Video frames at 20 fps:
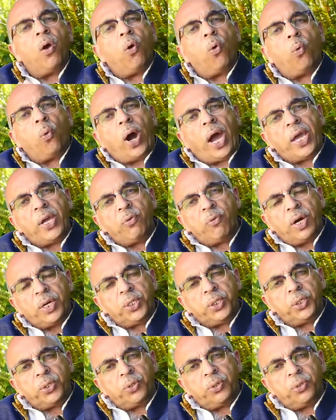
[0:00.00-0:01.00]
Why one
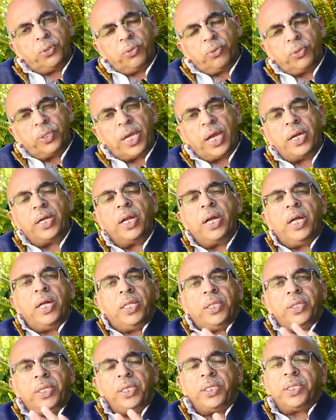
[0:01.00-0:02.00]
should do that?
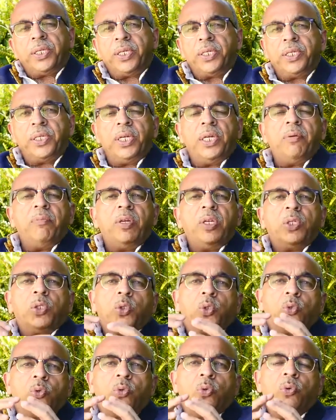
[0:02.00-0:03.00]
This regime is
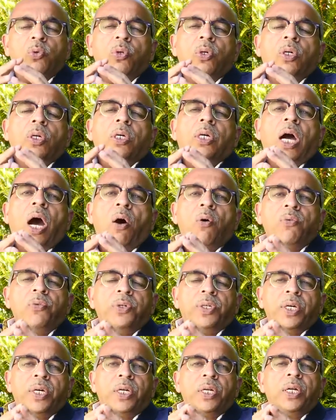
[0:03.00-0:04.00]
to
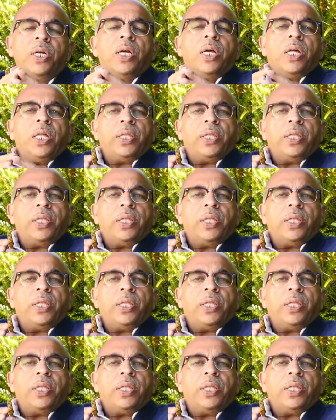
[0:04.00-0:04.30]
counter